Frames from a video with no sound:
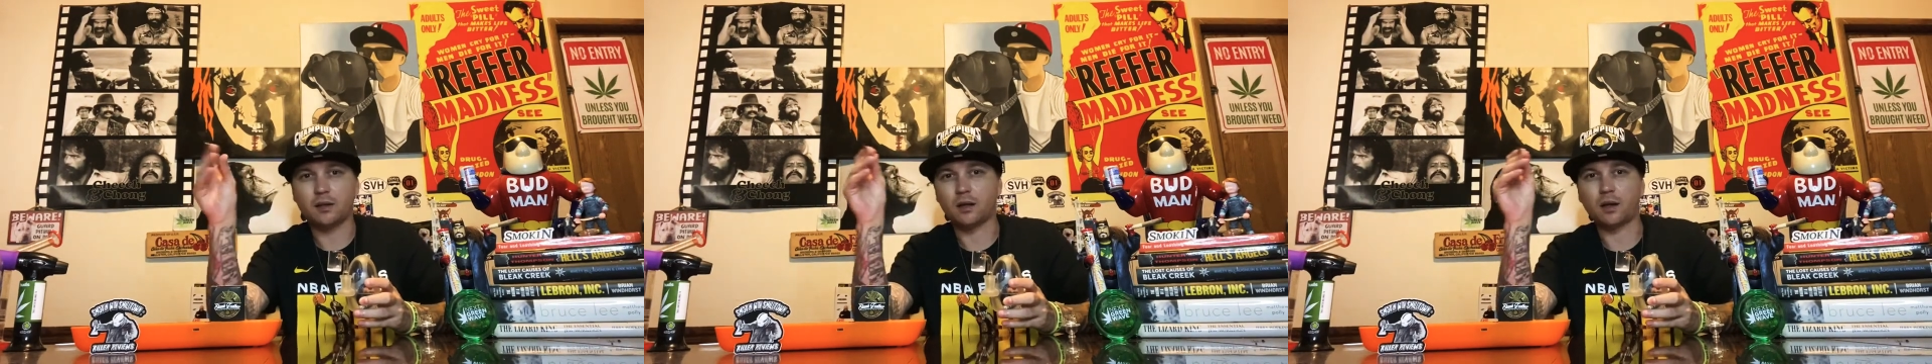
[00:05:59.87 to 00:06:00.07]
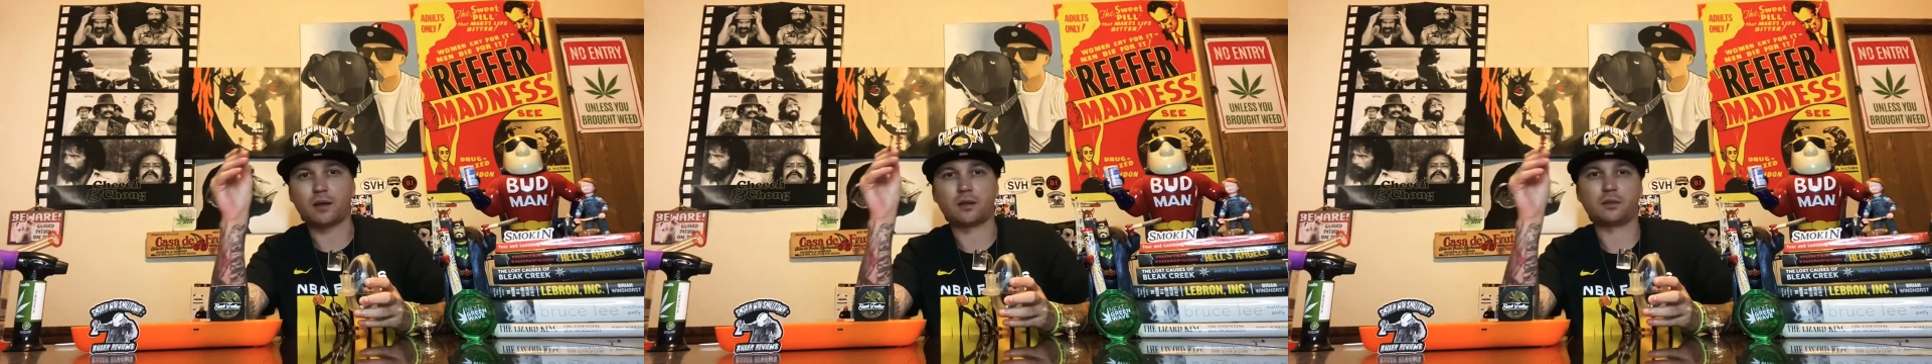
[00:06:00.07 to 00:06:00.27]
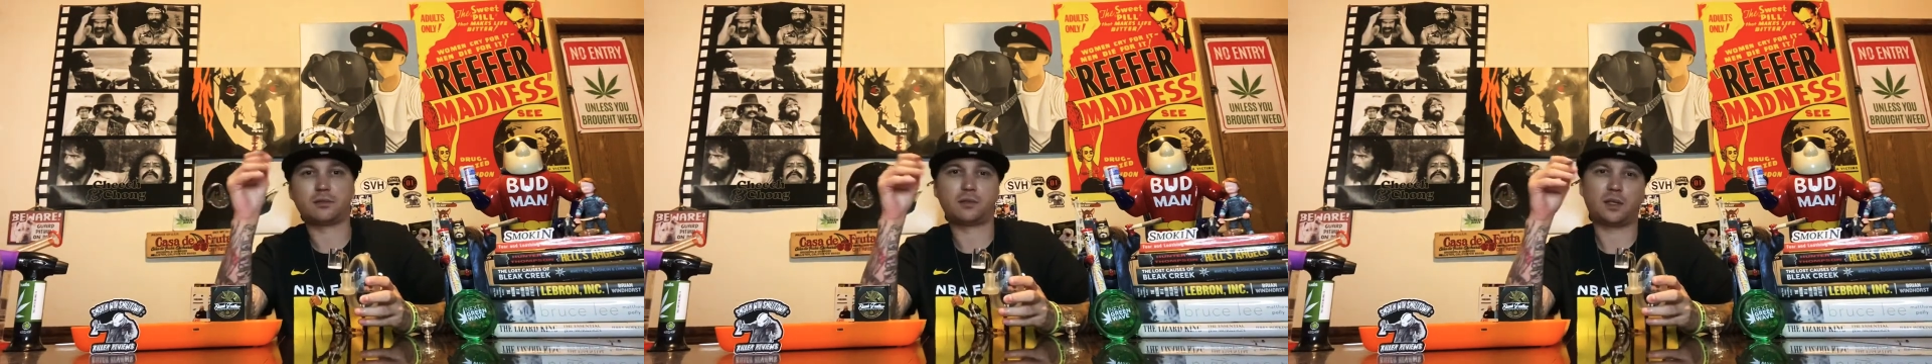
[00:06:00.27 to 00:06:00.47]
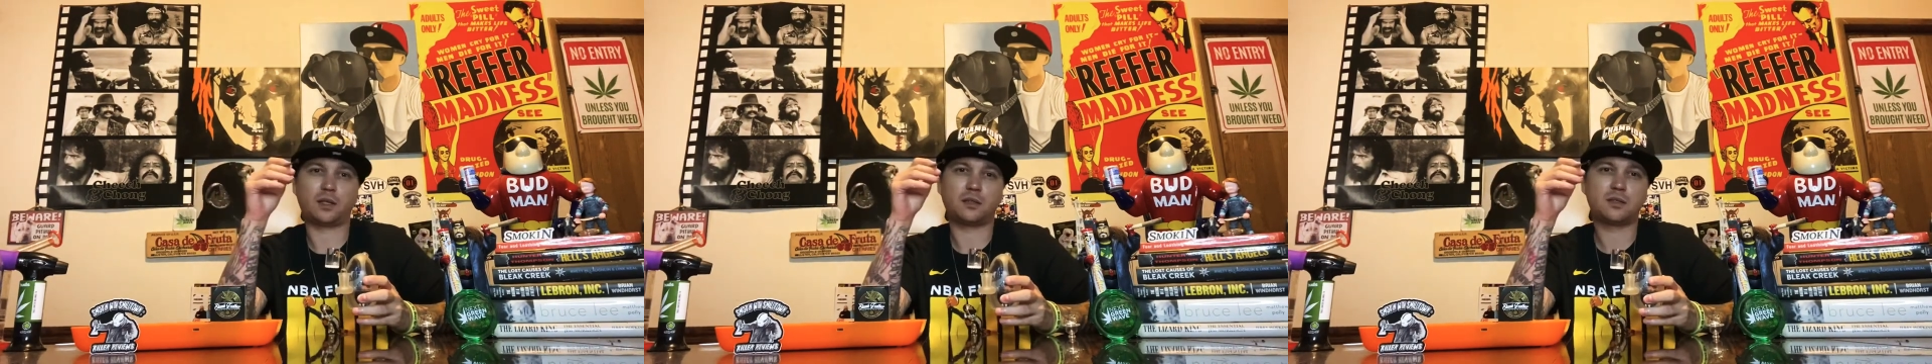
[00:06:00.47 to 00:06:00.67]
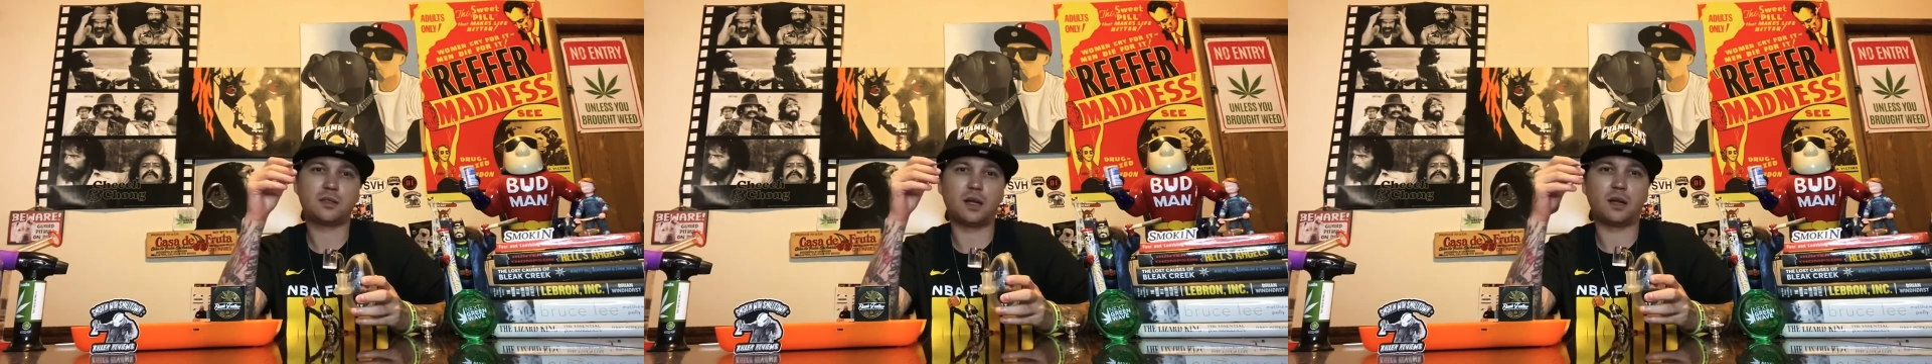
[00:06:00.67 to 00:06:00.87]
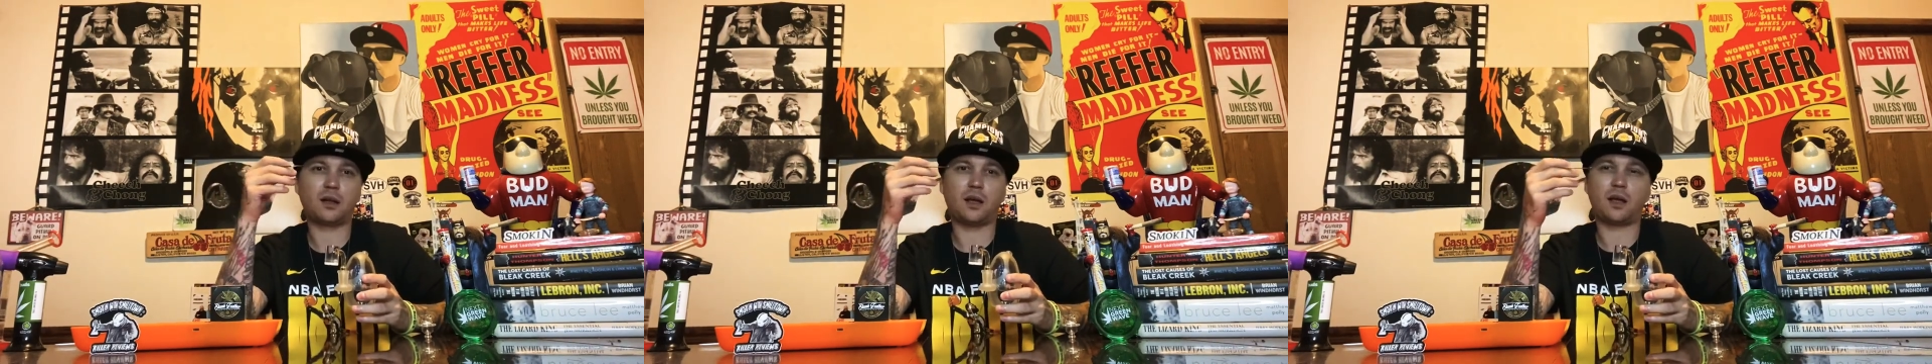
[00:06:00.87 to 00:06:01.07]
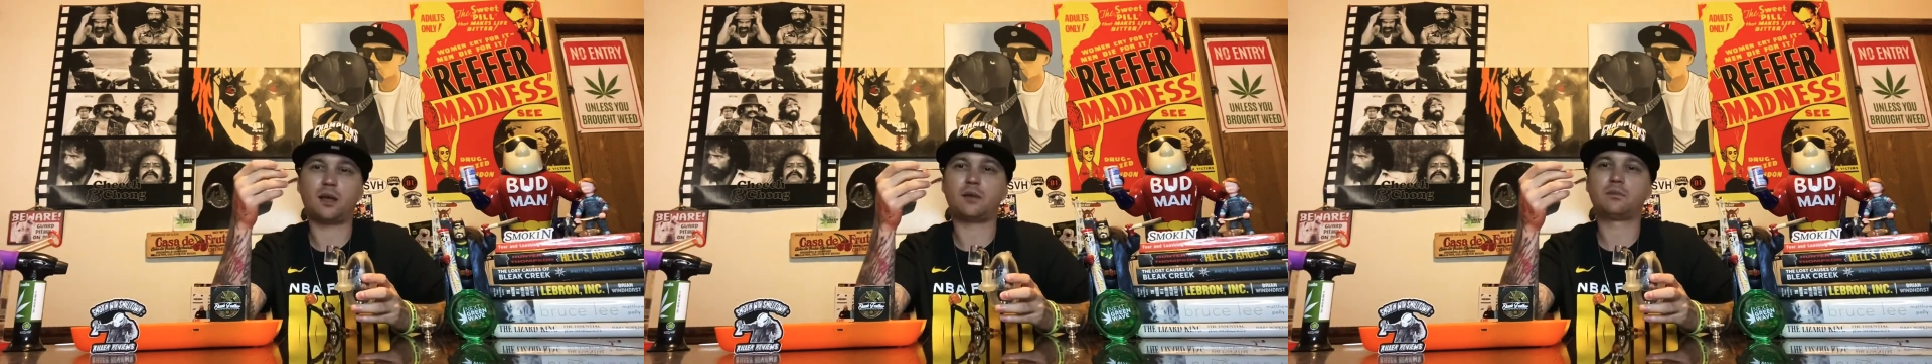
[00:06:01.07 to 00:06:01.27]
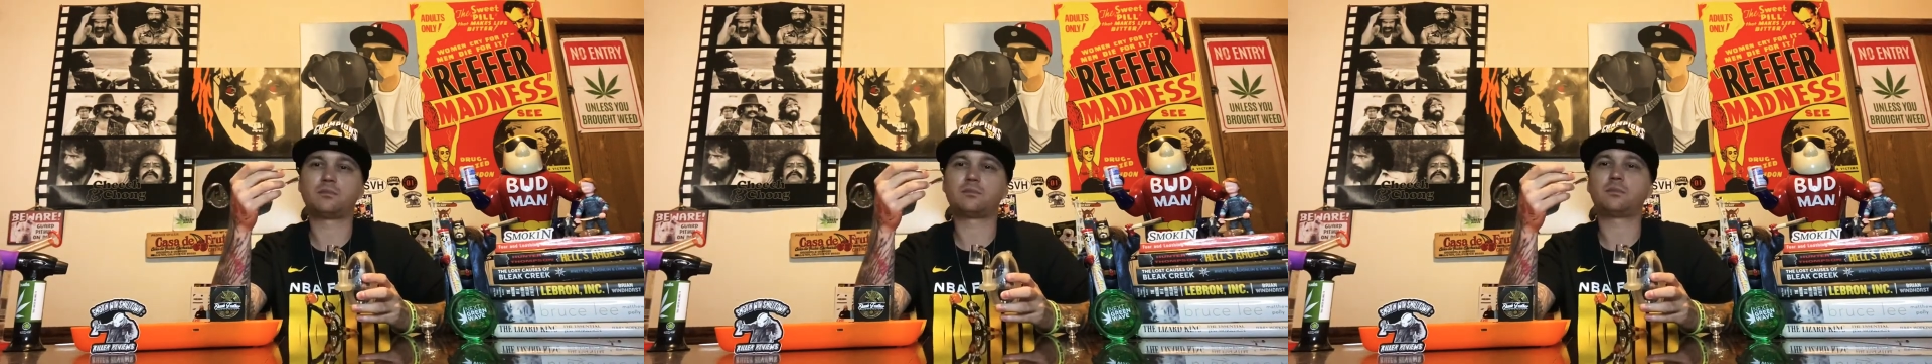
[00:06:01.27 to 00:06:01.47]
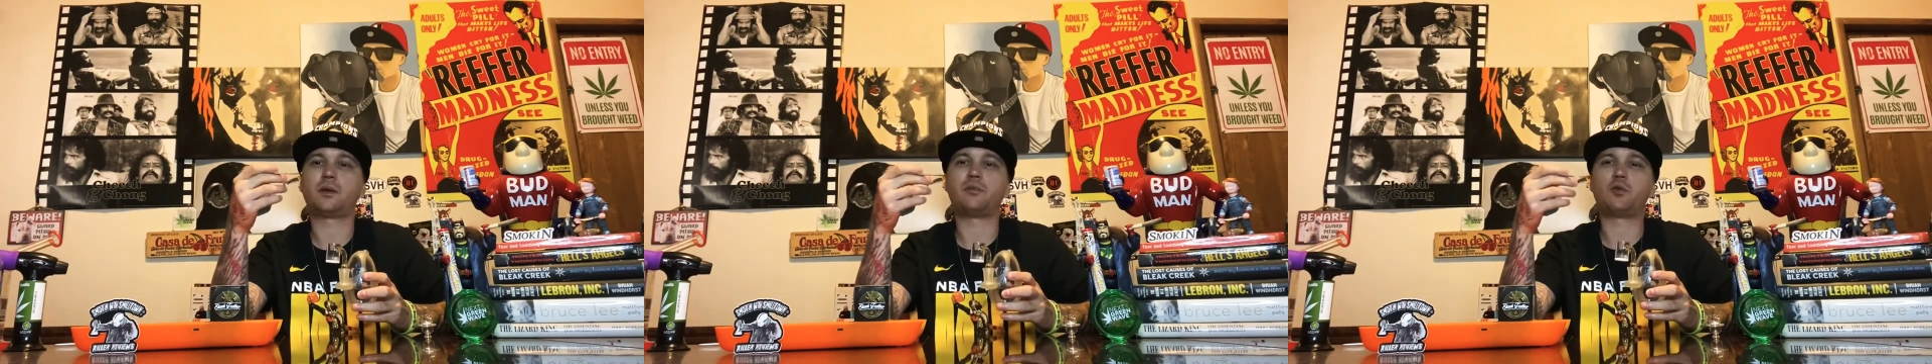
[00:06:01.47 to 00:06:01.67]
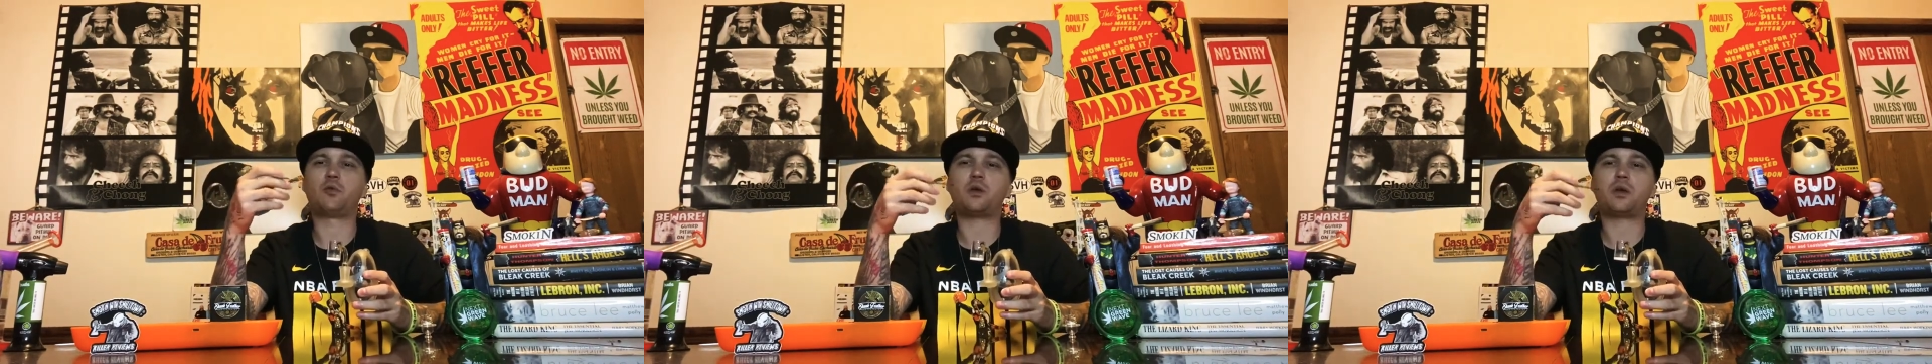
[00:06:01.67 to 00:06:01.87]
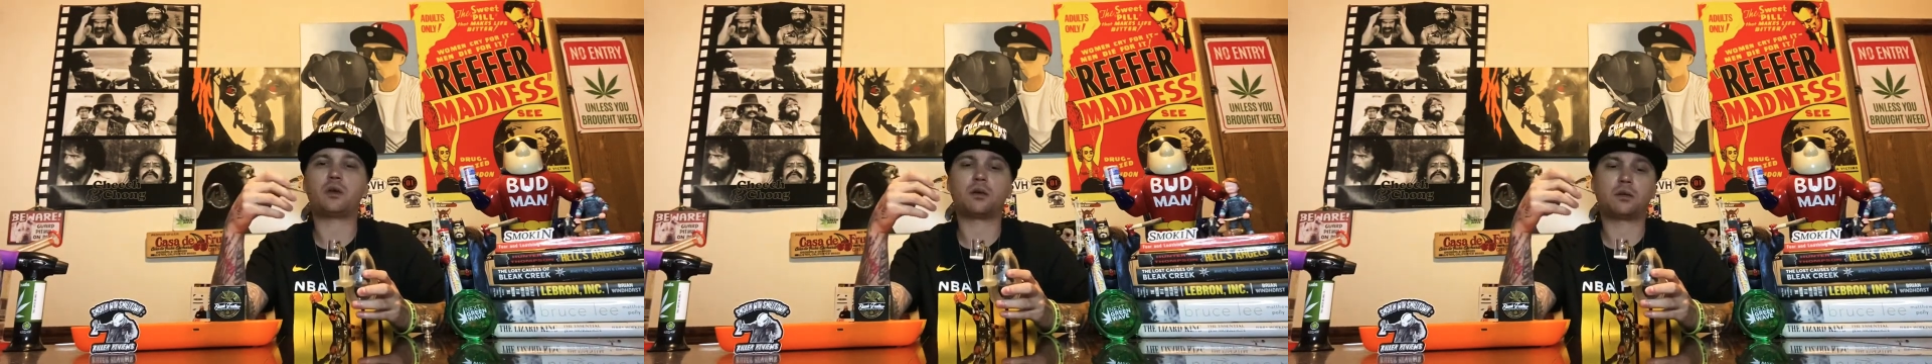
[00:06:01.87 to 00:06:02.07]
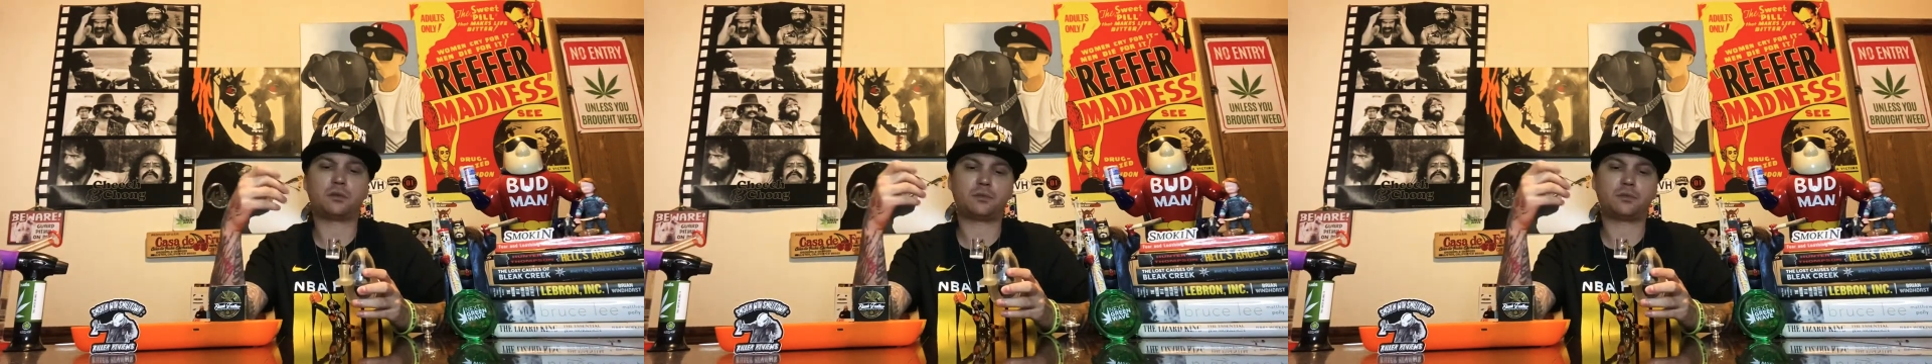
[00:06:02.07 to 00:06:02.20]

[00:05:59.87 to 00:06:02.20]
not like Sunday of the week.